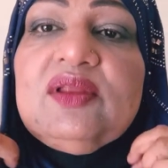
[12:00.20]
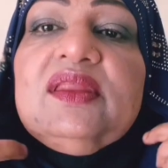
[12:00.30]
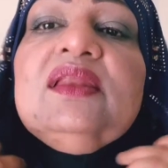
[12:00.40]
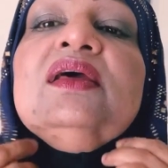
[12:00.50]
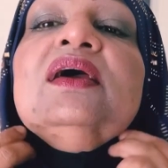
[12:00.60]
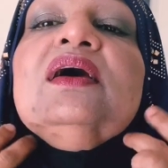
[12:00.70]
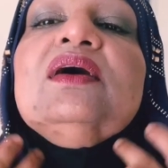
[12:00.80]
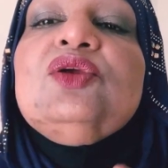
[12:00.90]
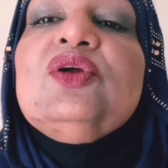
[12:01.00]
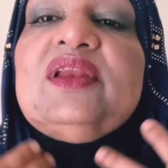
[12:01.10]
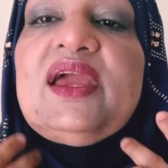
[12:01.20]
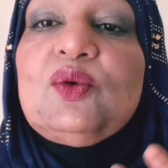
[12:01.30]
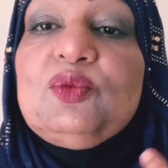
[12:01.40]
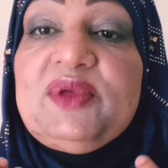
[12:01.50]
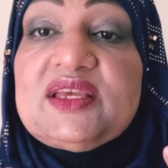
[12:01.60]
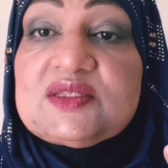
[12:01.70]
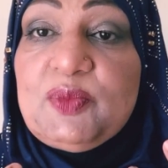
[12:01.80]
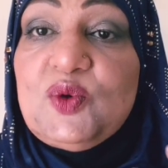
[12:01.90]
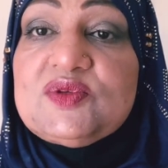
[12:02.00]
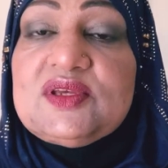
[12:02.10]
then your neck would be
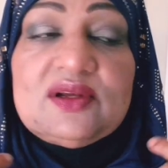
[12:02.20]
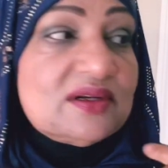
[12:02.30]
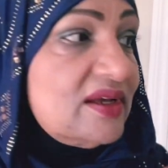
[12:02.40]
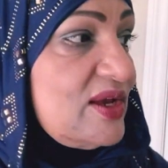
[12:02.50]
exposed here.